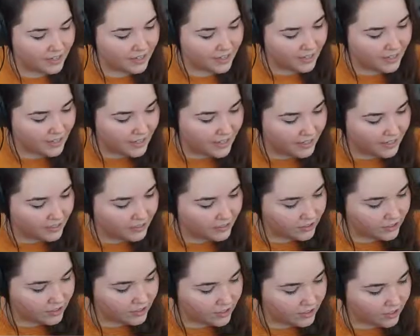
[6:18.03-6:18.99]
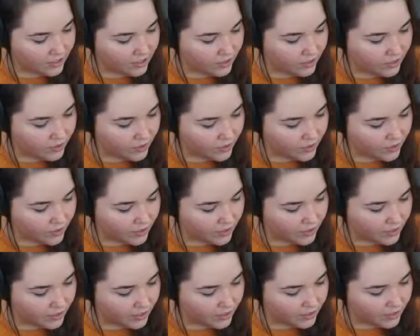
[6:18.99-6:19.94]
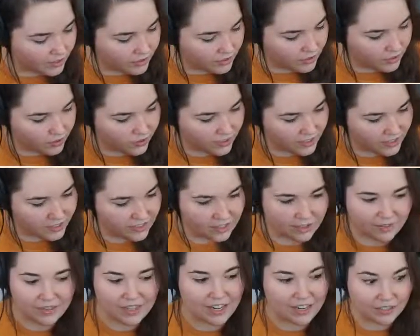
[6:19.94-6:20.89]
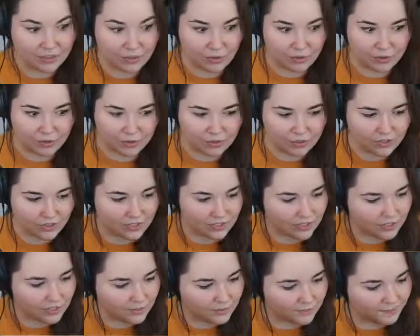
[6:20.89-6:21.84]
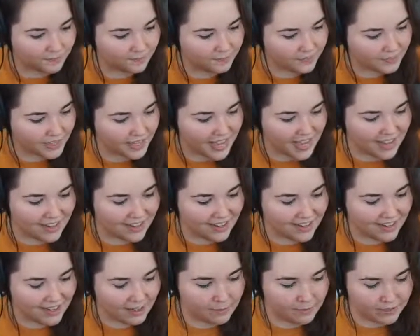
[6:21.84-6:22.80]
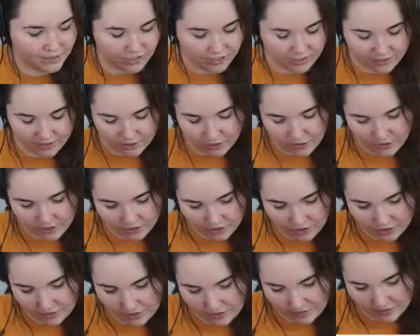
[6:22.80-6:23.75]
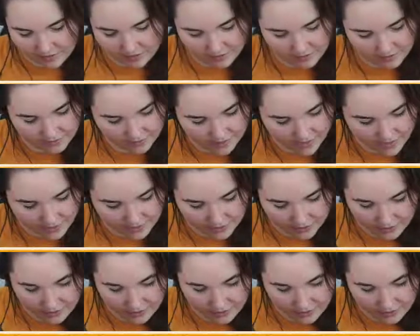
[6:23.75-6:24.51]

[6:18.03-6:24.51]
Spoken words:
And so I was doing stuff that I don't usually do. Editing images? Who is she? I don't